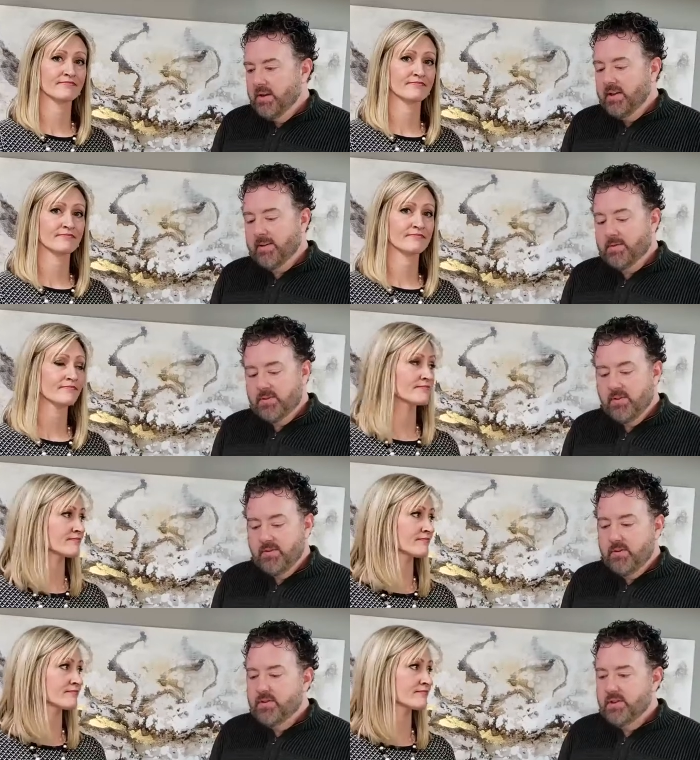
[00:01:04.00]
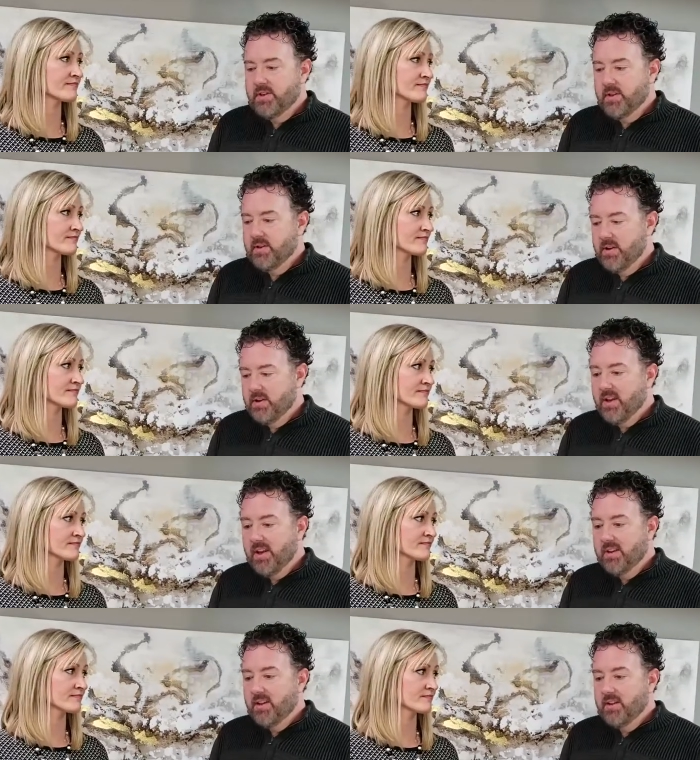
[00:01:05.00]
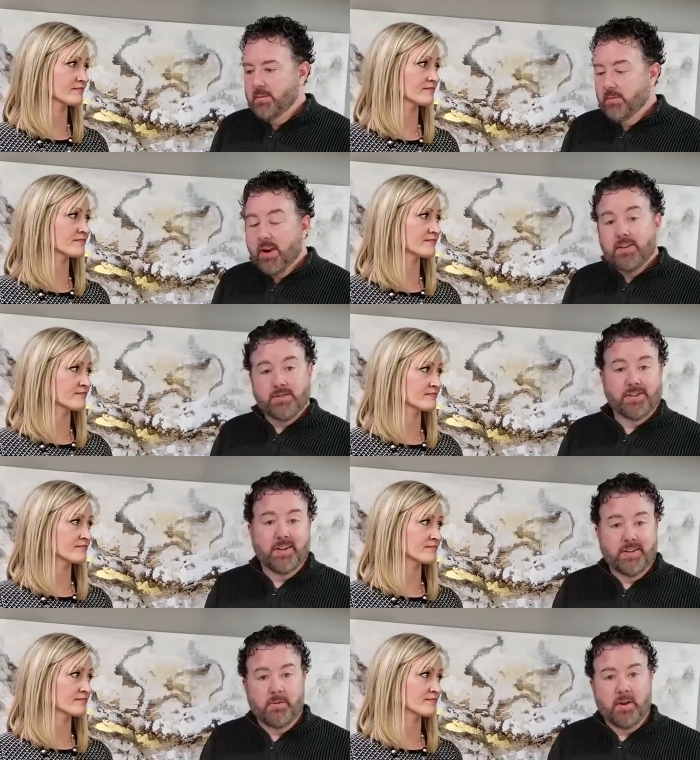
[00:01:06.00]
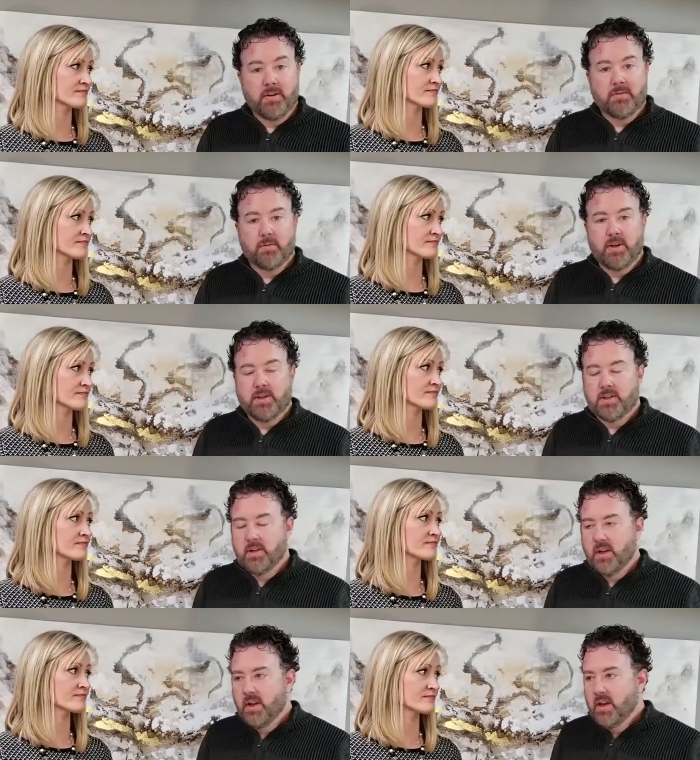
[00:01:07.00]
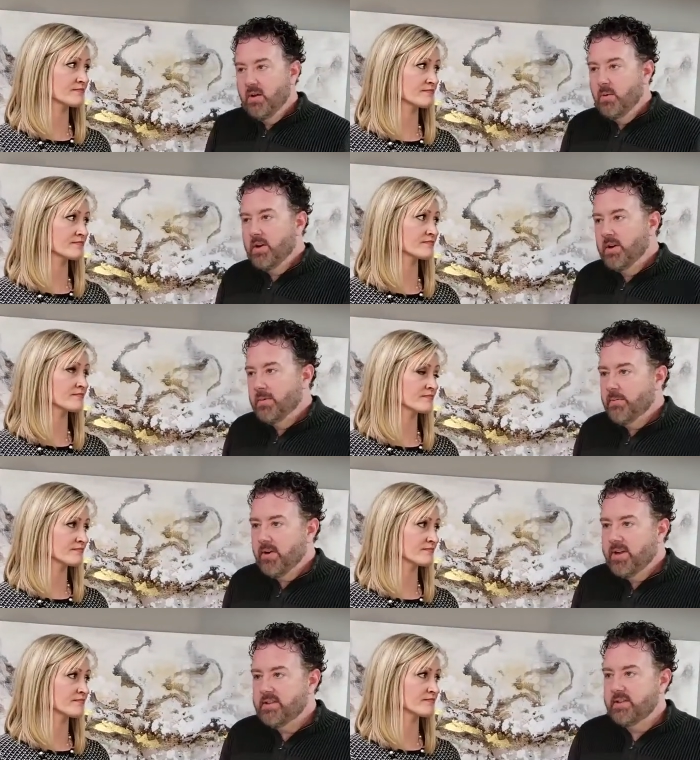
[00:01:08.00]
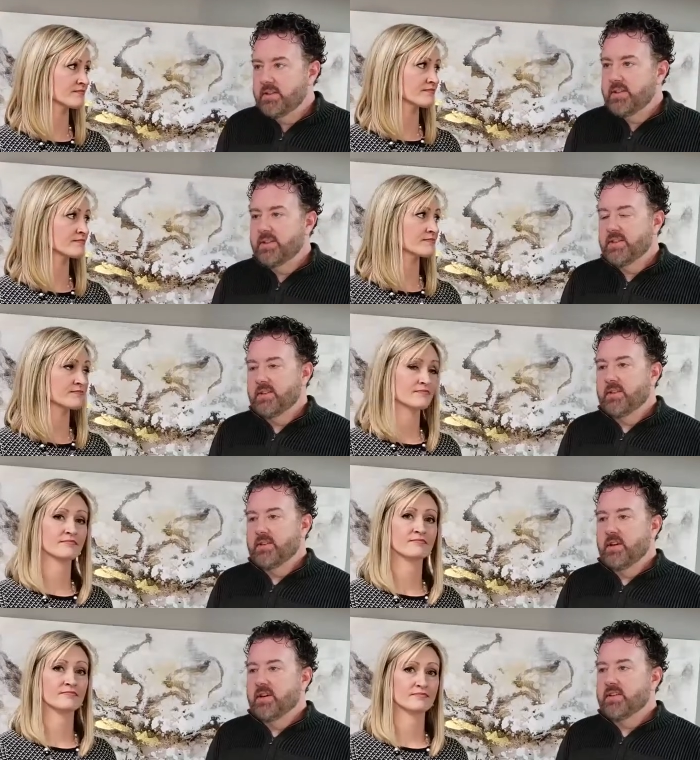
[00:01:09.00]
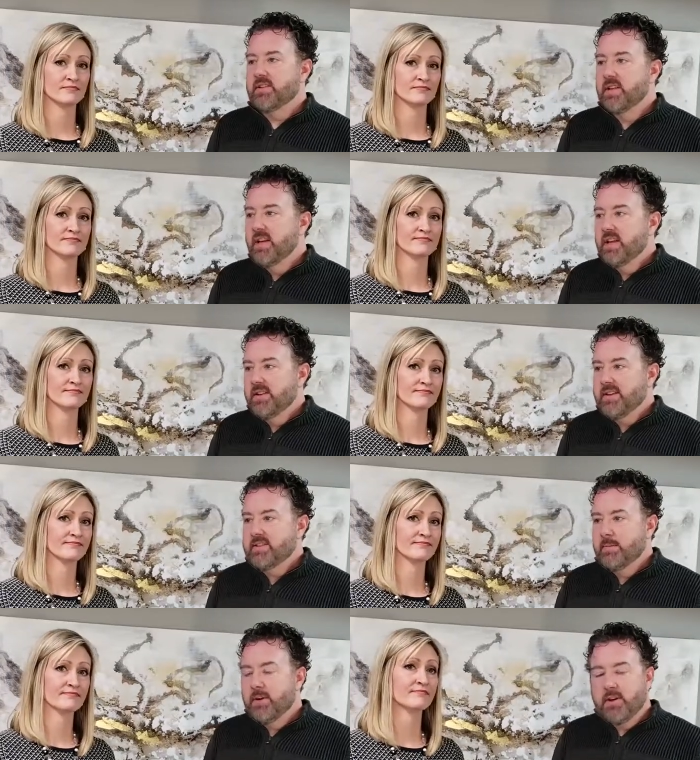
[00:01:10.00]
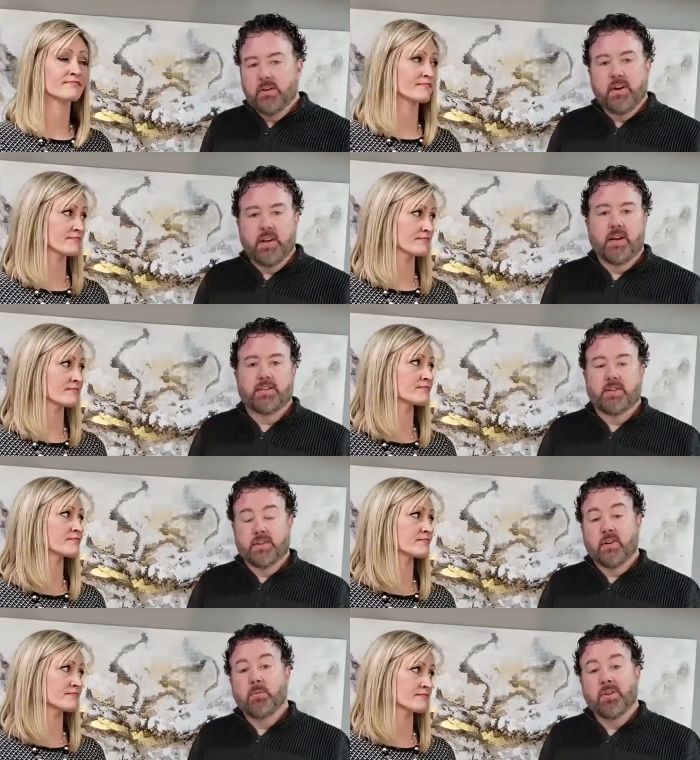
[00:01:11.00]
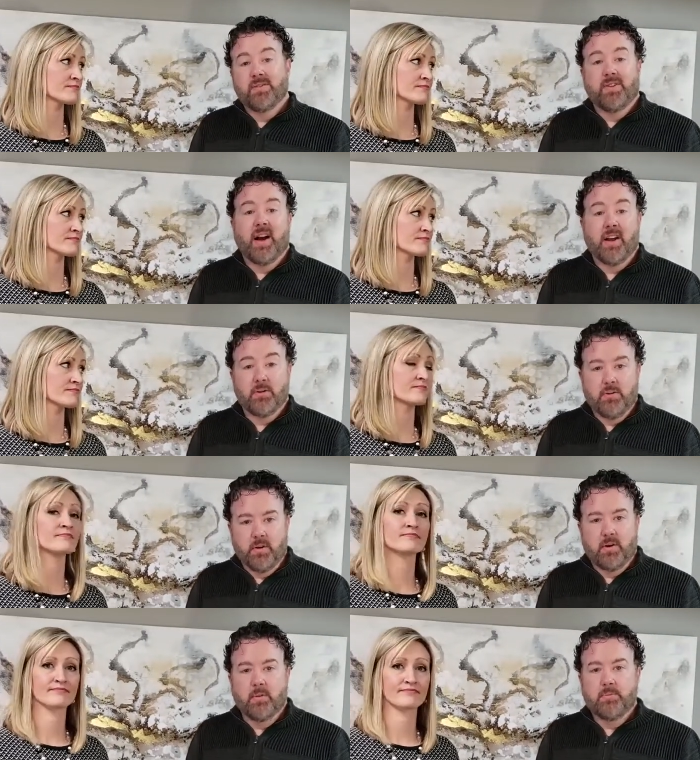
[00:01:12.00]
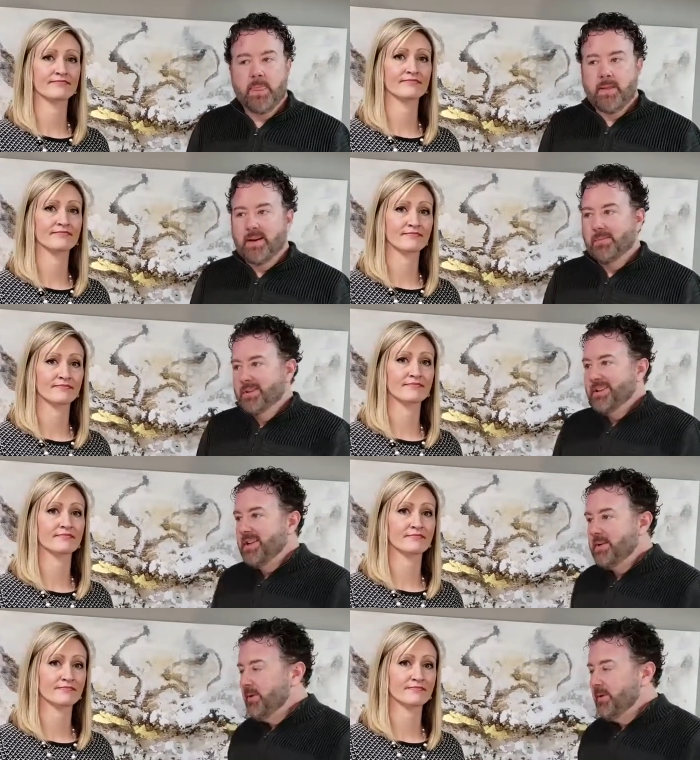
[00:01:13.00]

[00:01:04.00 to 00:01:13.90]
Speaker 1: a lot of times there's confusion and, and thinking that the appraiser is going to tell them that information. And what an appraisal is, is, is honestly, that's somebody going out to determine the value of the home. I'm lending you